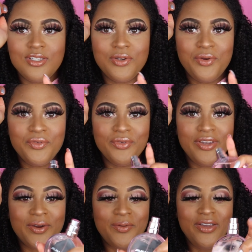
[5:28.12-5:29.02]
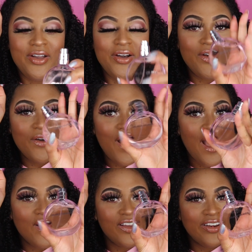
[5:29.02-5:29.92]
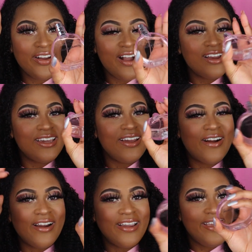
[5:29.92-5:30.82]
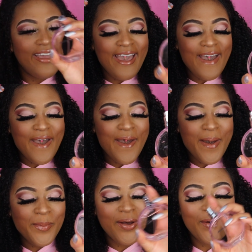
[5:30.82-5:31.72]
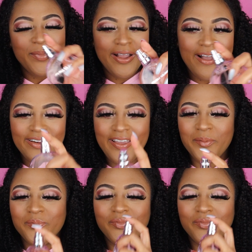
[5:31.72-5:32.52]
So here we go. Ariana Grande, R.e.m. Oh my god, okay.